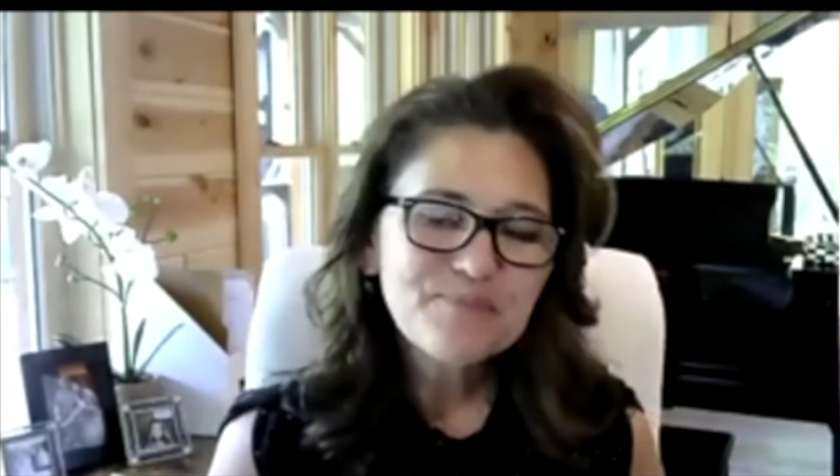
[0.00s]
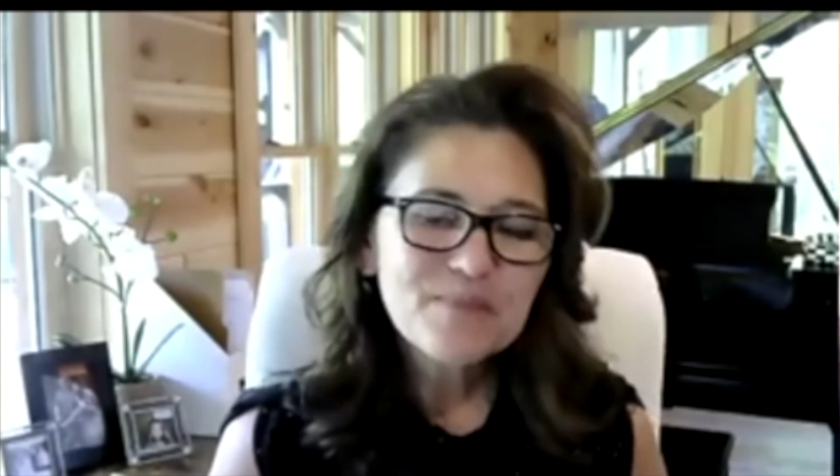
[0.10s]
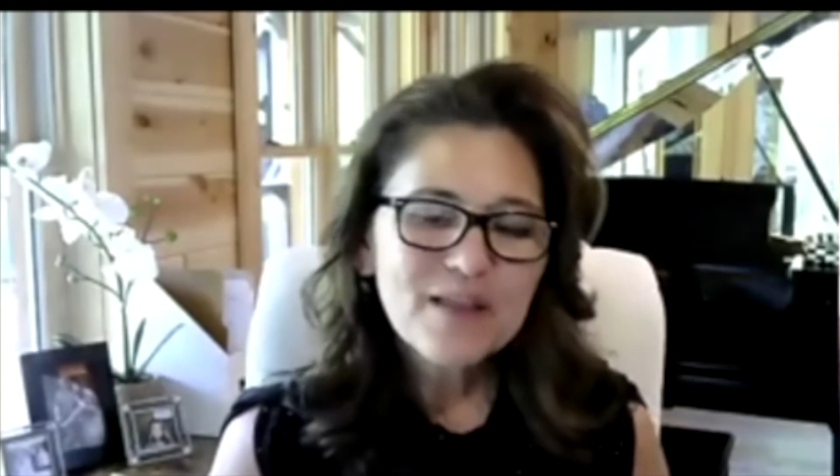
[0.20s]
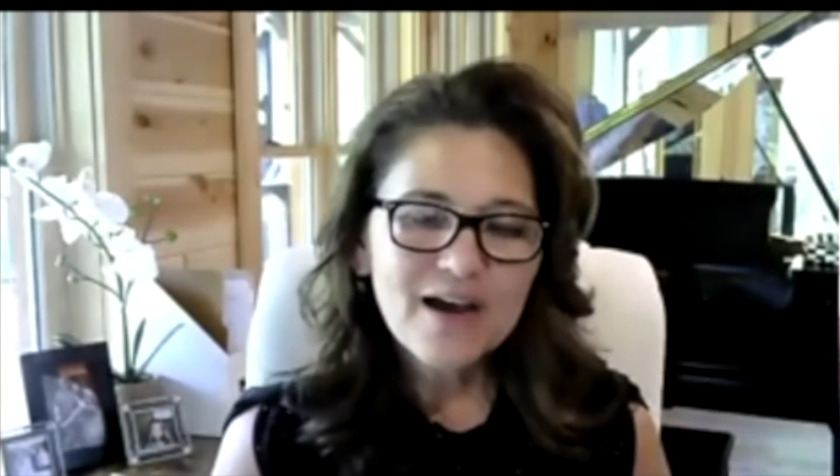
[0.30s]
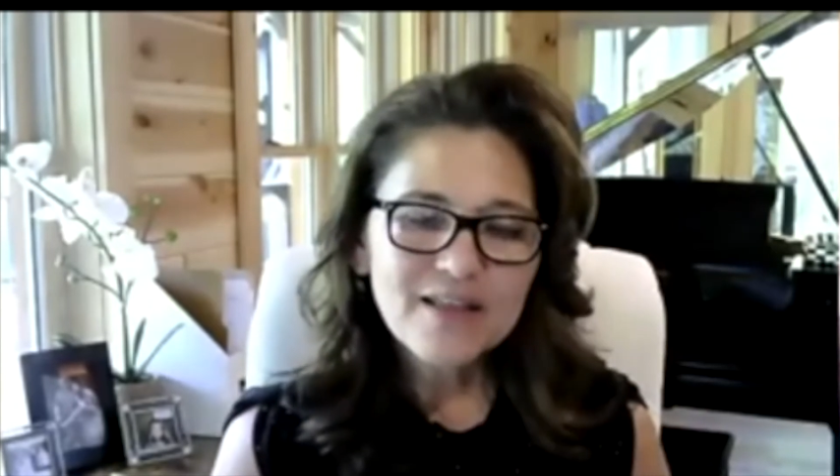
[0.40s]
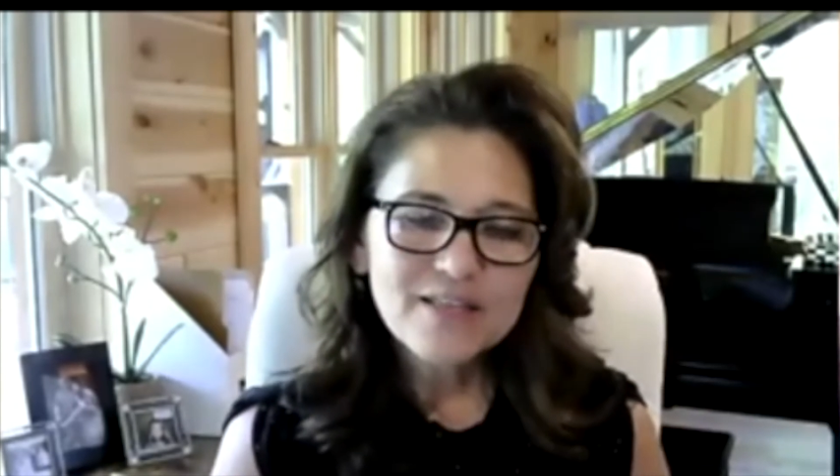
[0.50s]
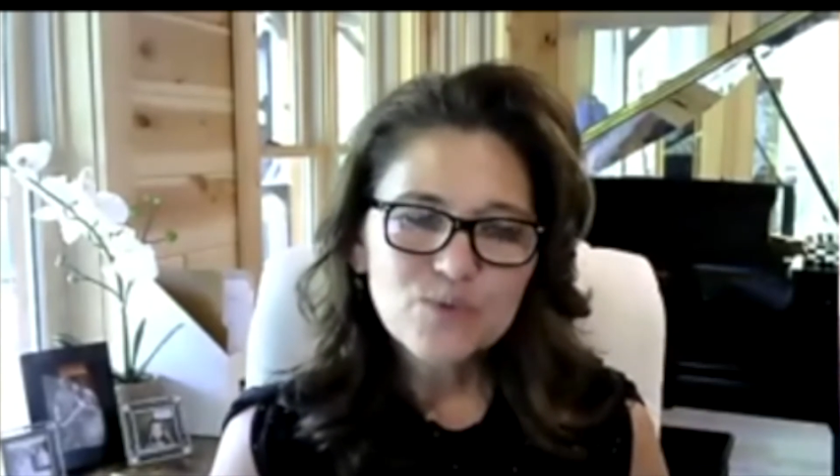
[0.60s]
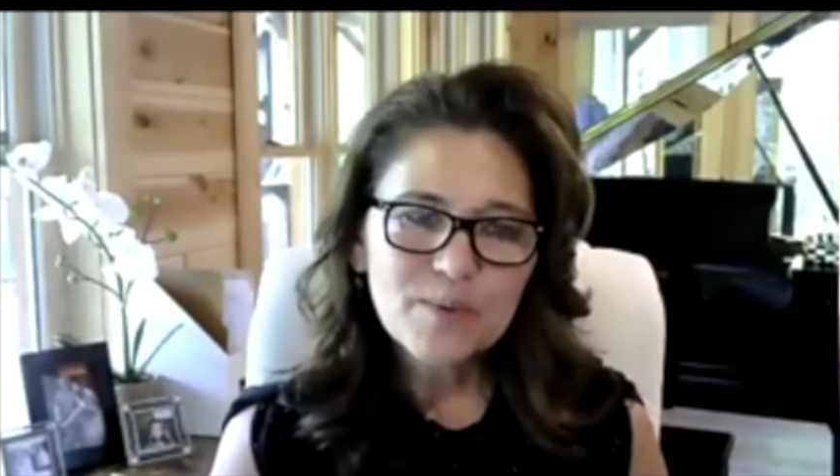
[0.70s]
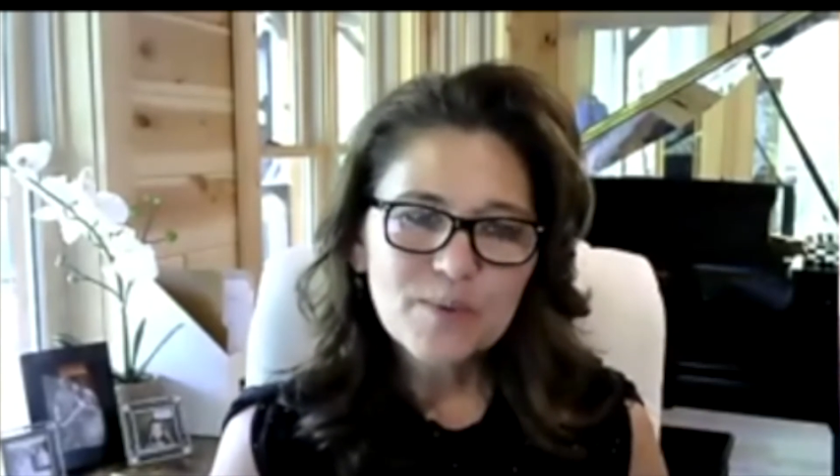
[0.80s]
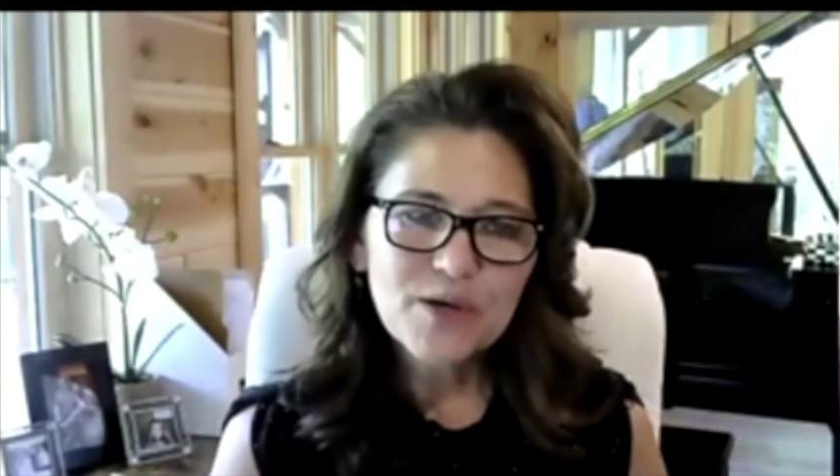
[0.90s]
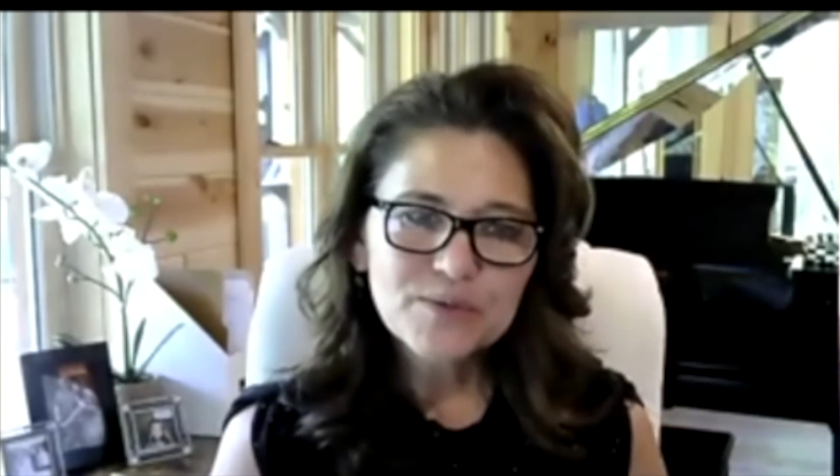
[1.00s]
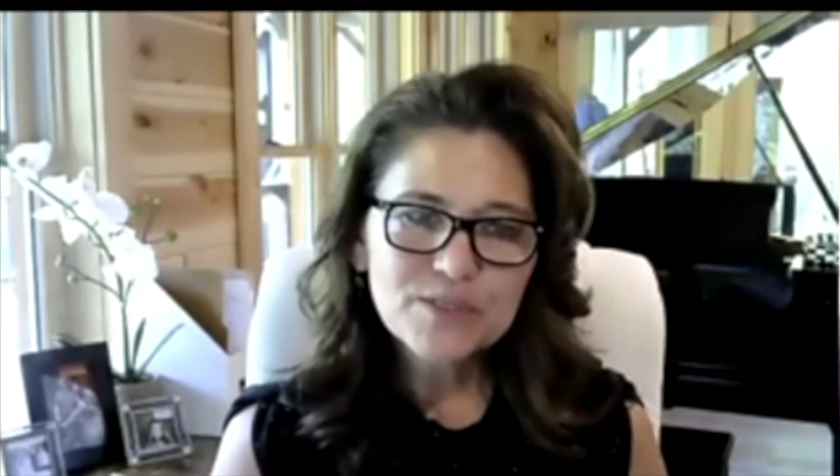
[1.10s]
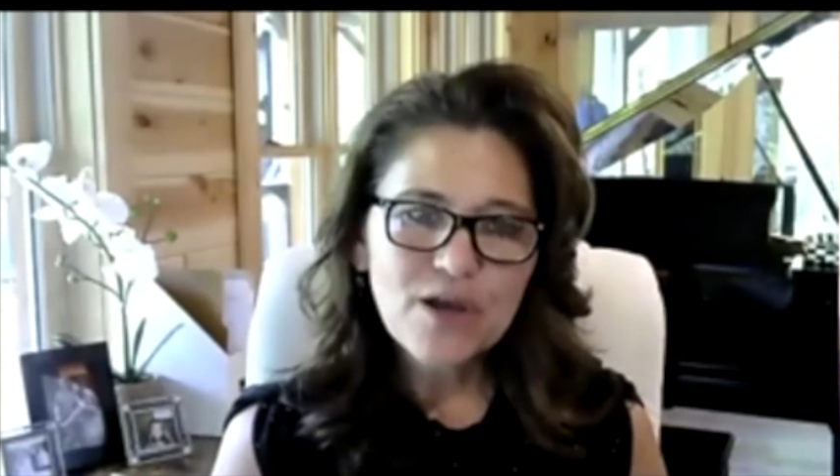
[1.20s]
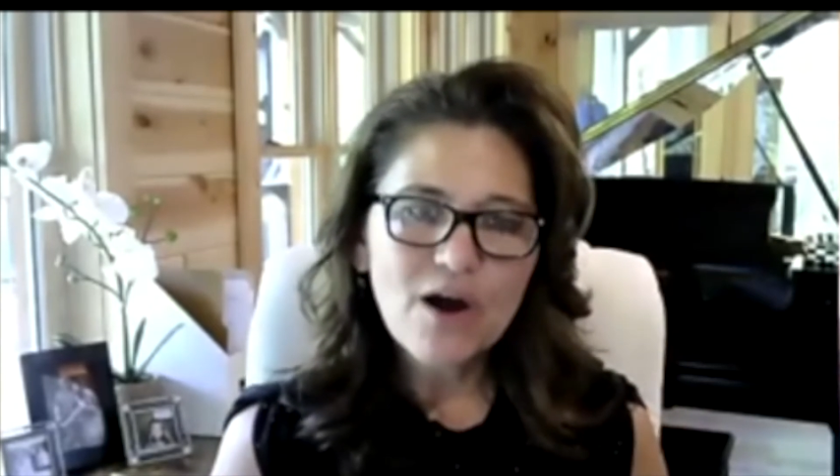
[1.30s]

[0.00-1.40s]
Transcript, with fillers: uh, these women go um,